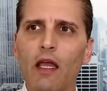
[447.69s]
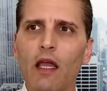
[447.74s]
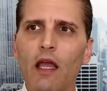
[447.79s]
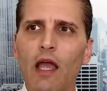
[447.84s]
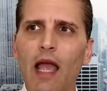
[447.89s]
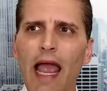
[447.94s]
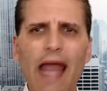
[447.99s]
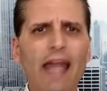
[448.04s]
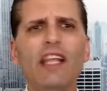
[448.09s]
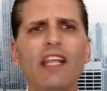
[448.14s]

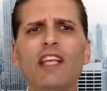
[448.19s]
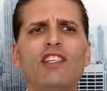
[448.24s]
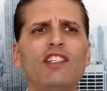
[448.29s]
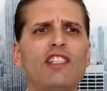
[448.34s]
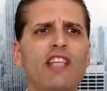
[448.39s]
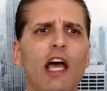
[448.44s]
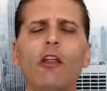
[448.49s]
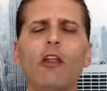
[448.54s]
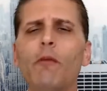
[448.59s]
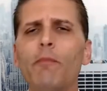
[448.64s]
And he's
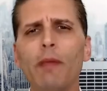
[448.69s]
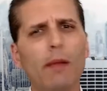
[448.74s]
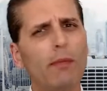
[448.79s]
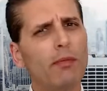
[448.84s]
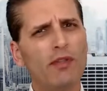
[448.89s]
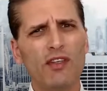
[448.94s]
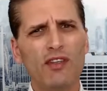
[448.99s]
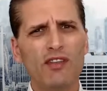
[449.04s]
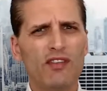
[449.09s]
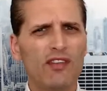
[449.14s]
telling people
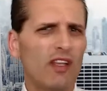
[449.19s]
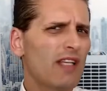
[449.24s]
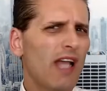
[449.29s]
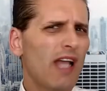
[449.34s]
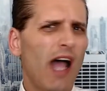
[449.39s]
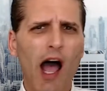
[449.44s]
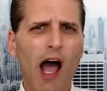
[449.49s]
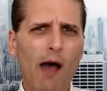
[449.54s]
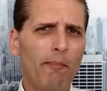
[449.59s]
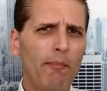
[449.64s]
this is the
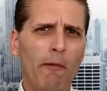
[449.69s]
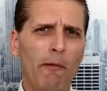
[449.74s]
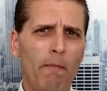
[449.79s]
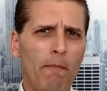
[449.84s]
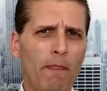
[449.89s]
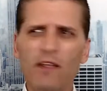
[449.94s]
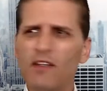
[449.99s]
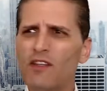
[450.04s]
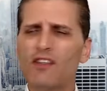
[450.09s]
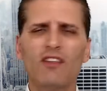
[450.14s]

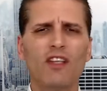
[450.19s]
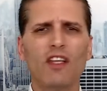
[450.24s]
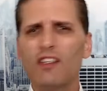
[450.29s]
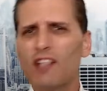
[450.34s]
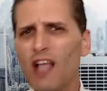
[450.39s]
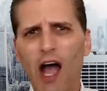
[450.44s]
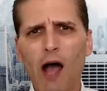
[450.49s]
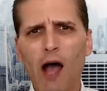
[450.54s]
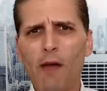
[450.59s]
top